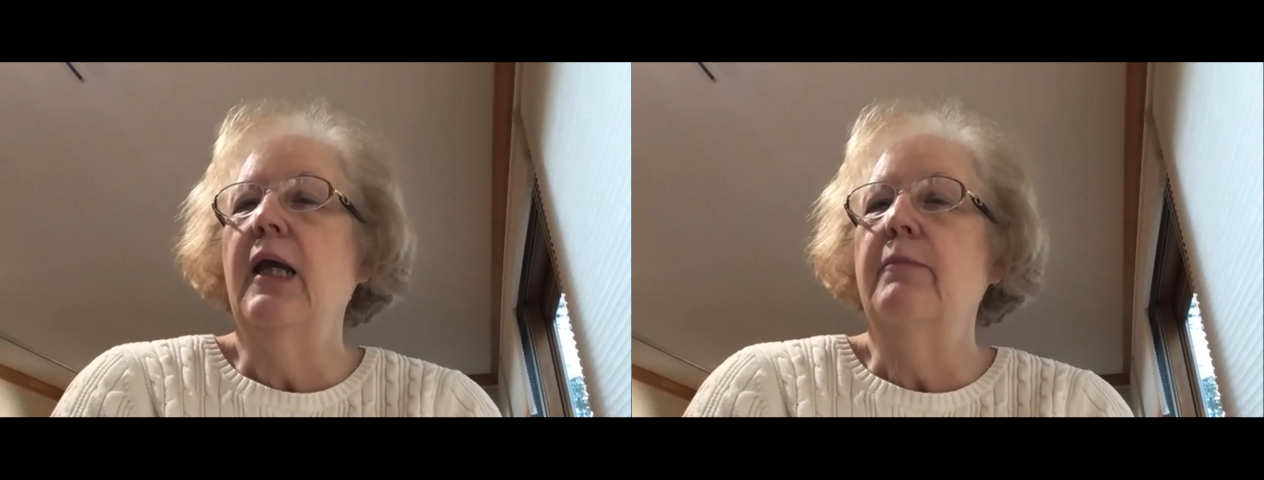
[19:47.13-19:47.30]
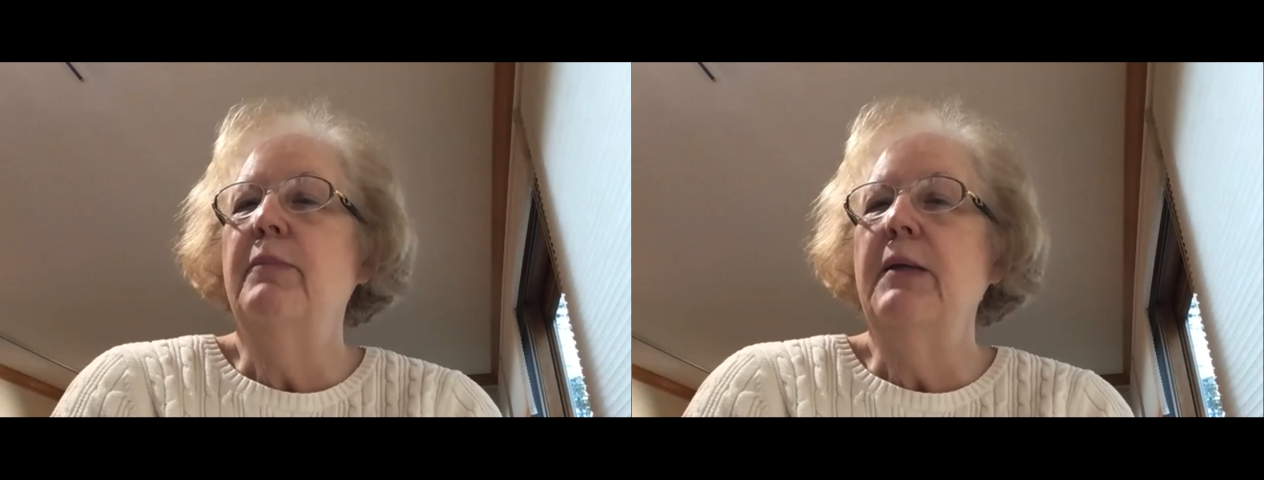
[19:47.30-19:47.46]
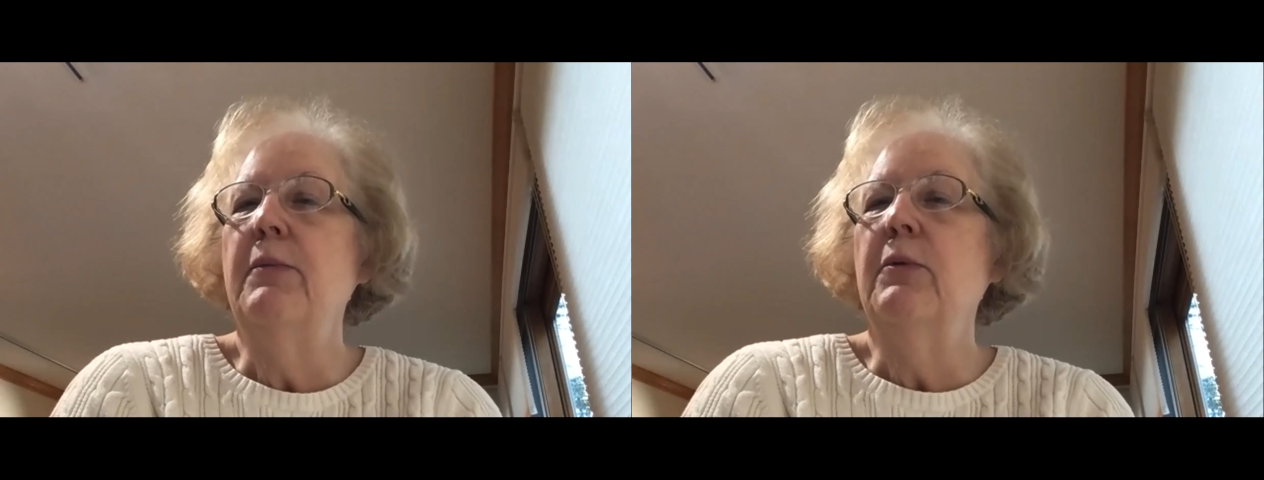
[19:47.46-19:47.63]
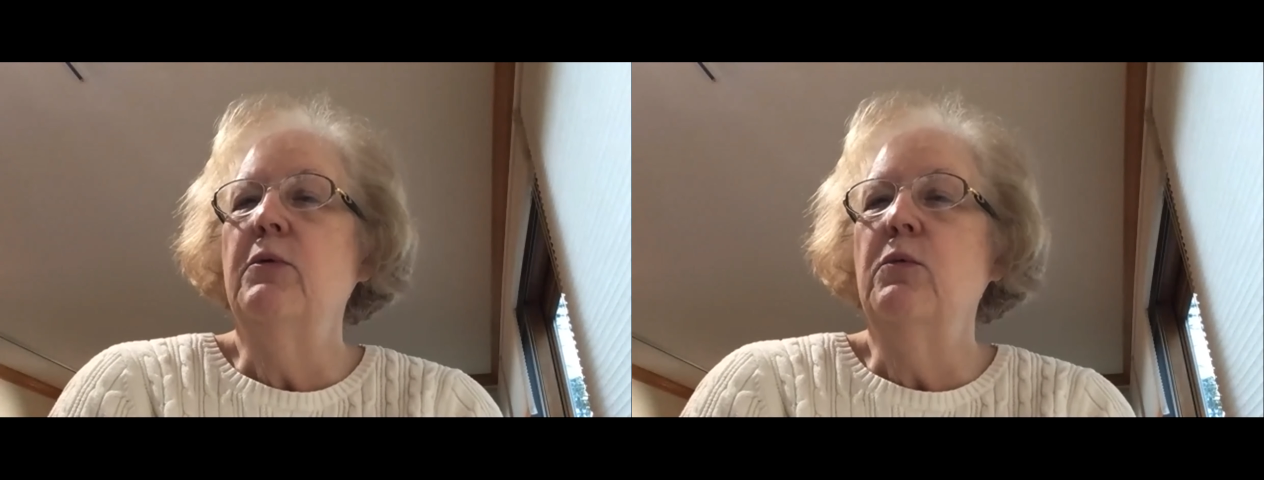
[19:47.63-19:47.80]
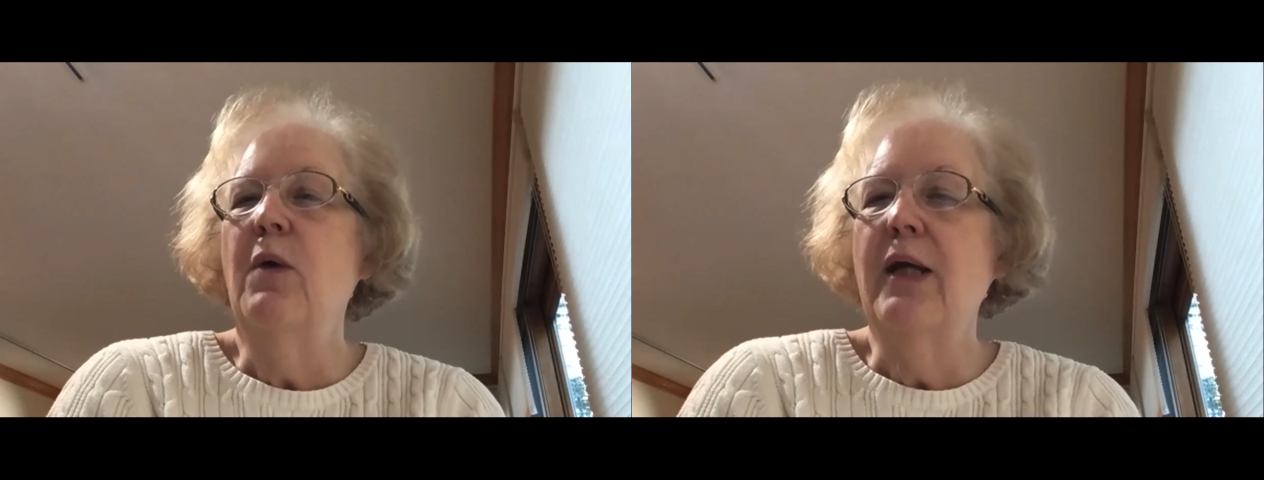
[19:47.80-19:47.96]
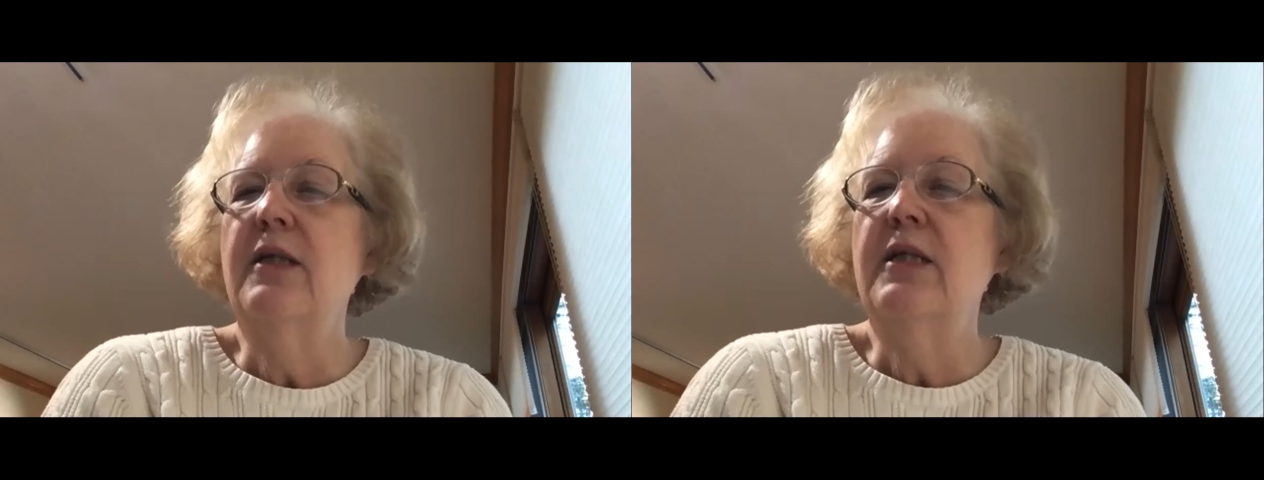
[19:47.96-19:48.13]
and people who
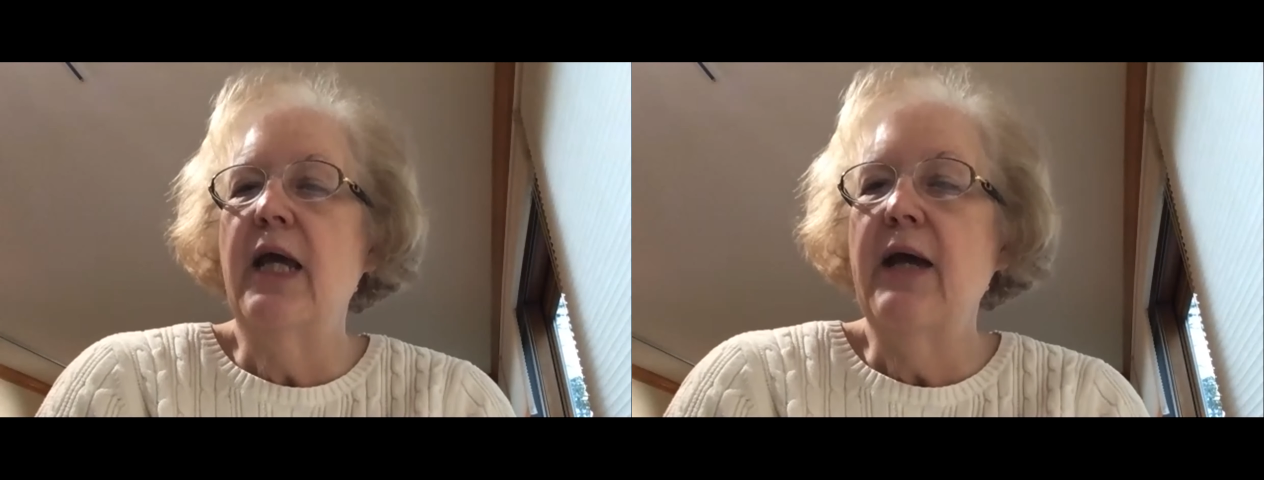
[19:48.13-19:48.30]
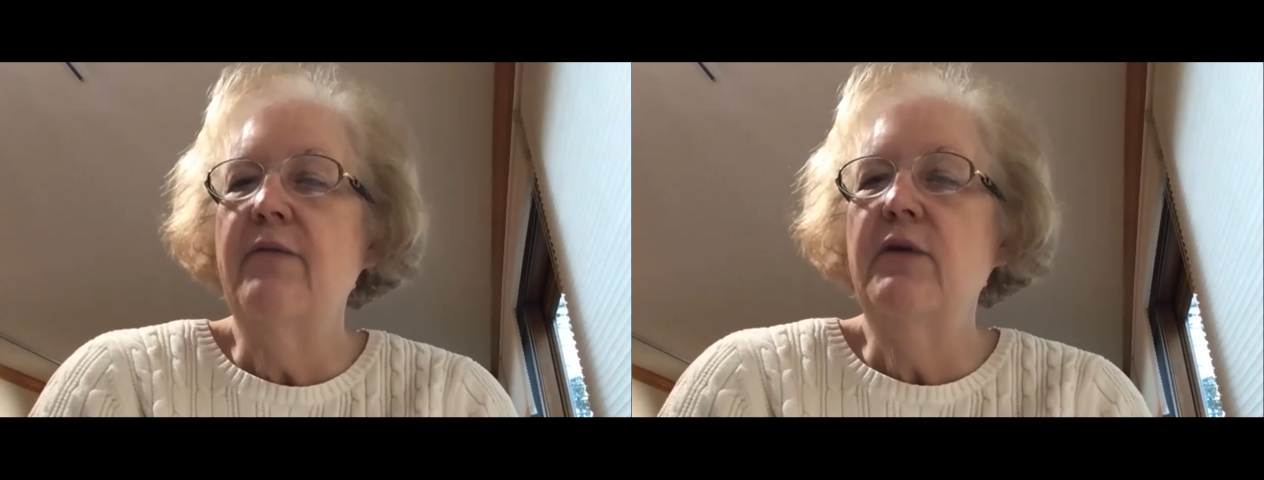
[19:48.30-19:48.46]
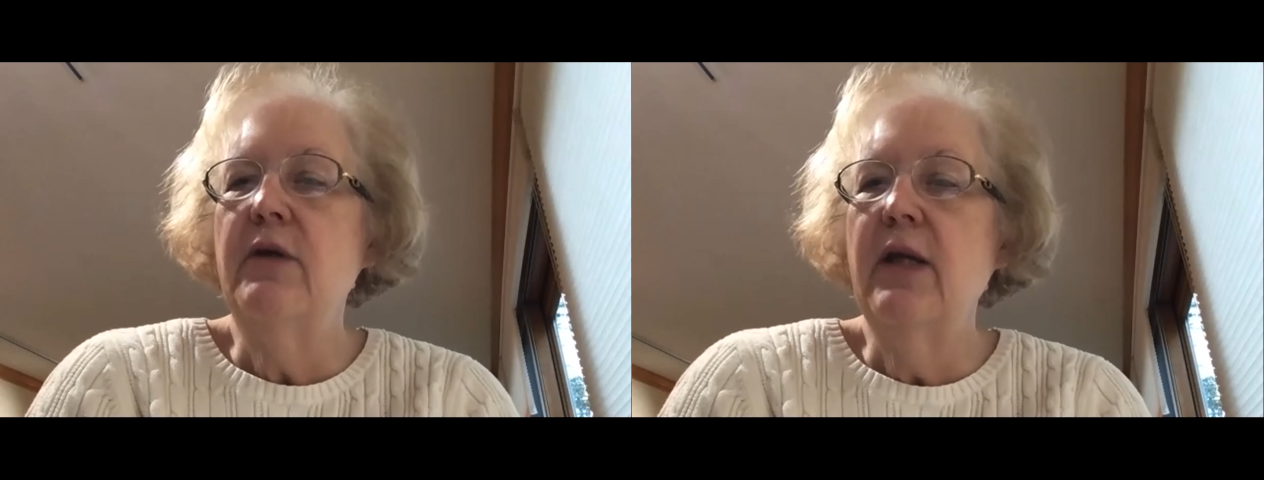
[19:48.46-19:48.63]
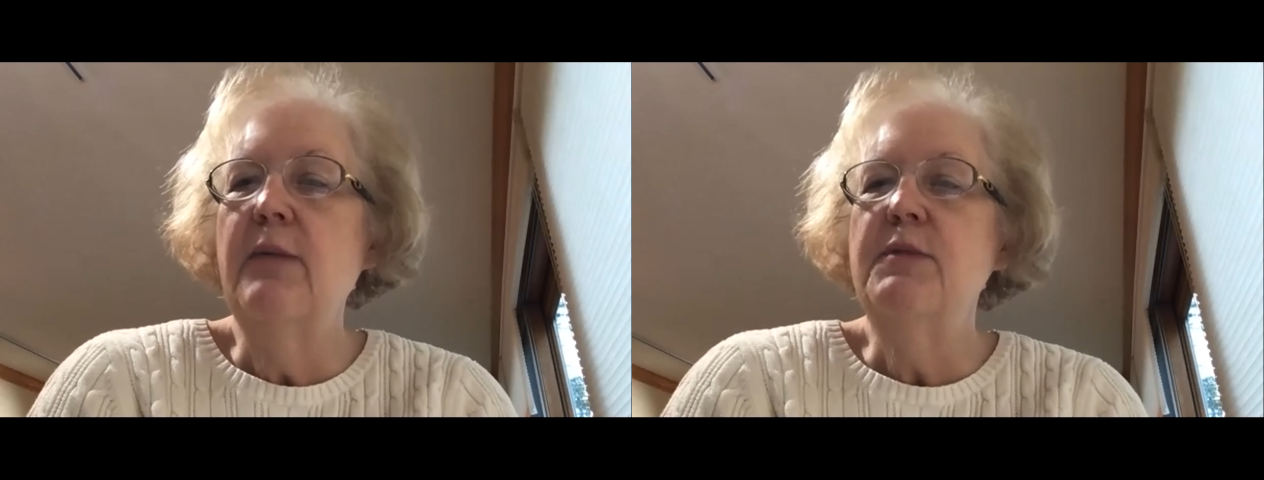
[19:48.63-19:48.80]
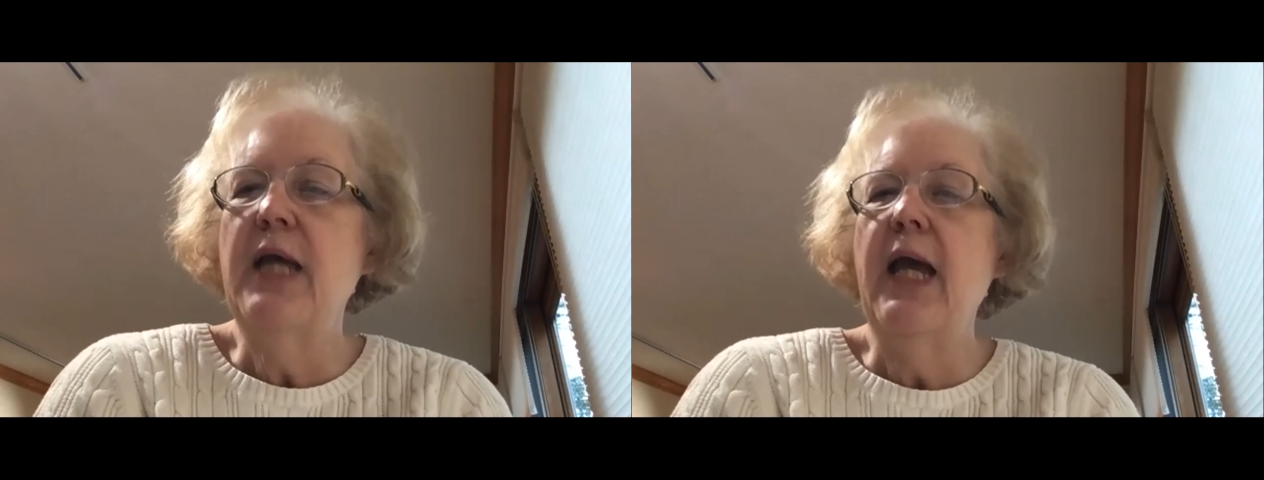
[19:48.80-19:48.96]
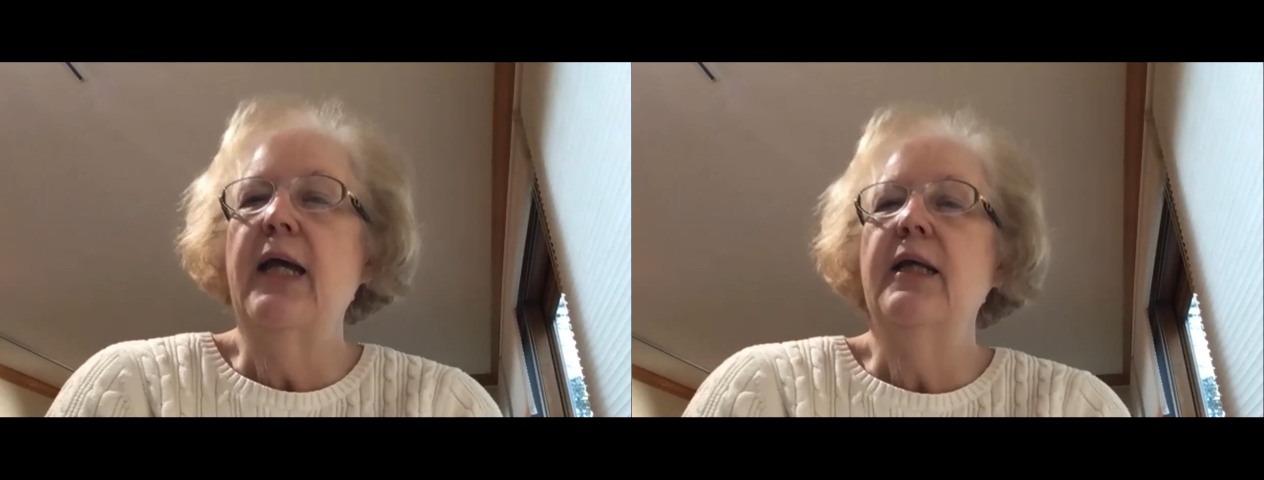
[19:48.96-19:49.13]
wanted to have their names
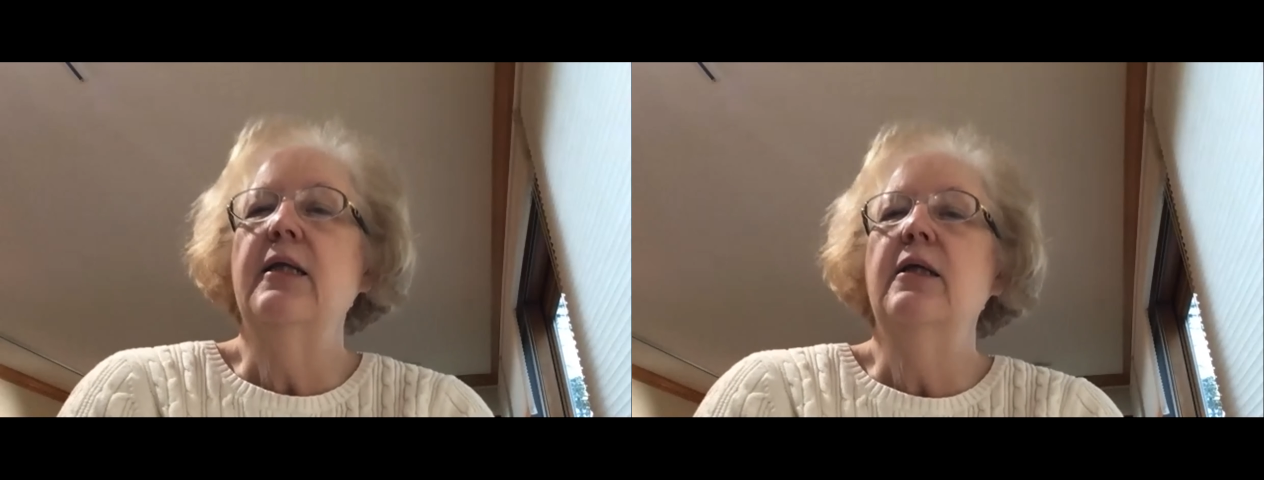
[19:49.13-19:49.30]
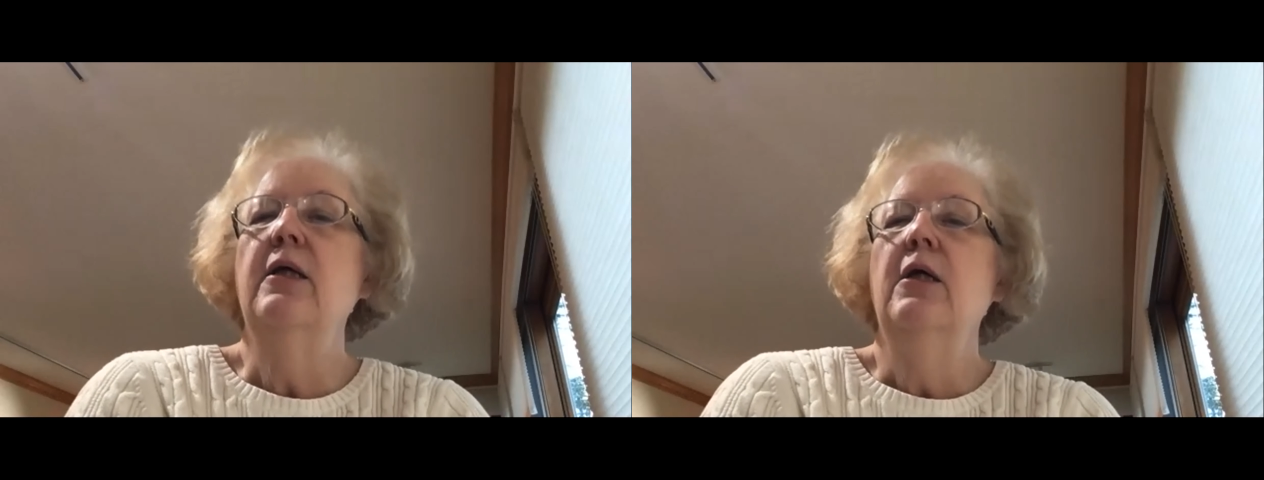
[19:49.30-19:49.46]
added